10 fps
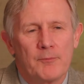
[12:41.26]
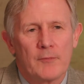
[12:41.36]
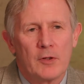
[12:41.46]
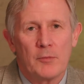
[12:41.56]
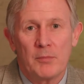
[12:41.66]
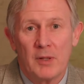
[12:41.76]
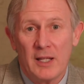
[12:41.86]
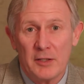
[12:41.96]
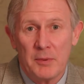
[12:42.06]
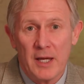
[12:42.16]
You'll
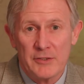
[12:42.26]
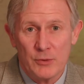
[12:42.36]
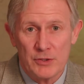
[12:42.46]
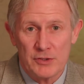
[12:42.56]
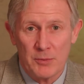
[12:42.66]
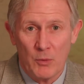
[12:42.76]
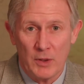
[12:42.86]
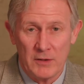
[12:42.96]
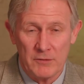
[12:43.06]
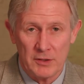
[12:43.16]
likely be asked questions about
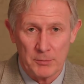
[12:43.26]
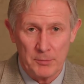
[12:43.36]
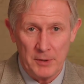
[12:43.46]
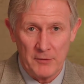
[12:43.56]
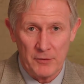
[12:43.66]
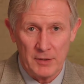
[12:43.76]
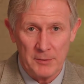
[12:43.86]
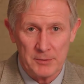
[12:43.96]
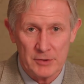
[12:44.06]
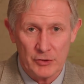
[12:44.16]
what you've done to prepare for the
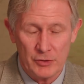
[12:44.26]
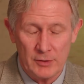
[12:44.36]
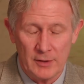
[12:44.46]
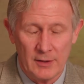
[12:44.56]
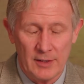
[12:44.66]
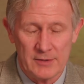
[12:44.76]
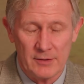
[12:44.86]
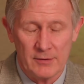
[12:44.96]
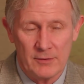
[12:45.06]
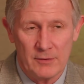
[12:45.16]
deposition, and that's
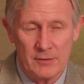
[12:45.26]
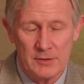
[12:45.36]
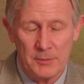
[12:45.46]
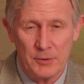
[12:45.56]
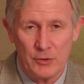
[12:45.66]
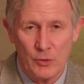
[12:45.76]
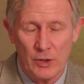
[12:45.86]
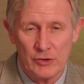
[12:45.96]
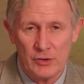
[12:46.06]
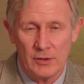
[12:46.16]
a typical
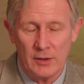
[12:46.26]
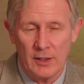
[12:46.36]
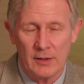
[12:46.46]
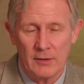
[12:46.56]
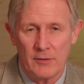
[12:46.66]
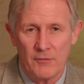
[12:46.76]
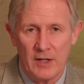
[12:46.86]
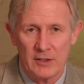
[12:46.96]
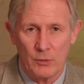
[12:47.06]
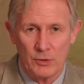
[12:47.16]
question, and the
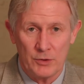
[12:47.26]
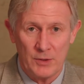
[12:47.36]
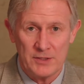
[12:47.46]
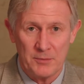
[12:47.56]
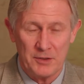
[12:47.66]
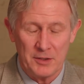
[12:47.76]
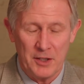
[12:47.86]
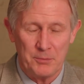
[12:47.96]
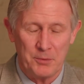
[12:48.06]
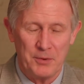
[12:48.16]
fact that we're doing something to
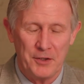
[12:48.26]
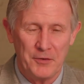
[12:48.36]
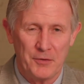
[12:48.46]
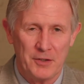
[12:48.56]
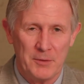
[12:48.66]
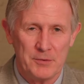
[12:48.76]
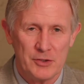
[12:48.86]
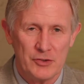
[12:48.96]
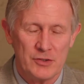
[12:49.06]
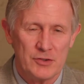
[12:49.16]
help prepare you for the
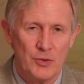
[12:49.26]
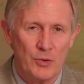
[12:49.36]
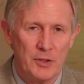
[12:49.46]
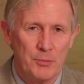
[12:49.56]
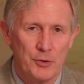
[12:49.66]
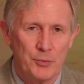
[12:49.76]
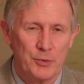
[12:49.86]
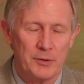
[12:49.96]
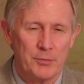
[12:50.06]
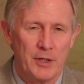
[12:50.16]
deposition is totally
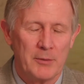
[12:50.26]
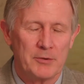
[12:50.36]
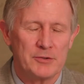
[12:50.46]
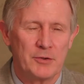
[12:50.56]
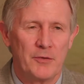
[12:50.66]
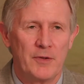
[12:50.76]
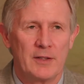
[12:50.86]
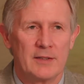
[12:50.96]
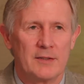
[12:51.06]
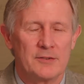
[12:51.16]
appropriate and proper, so don't think
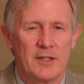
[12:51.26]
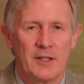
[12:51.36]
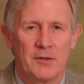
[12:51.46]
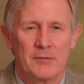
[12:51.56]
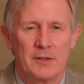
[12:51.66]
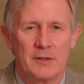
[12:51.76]
that there's anything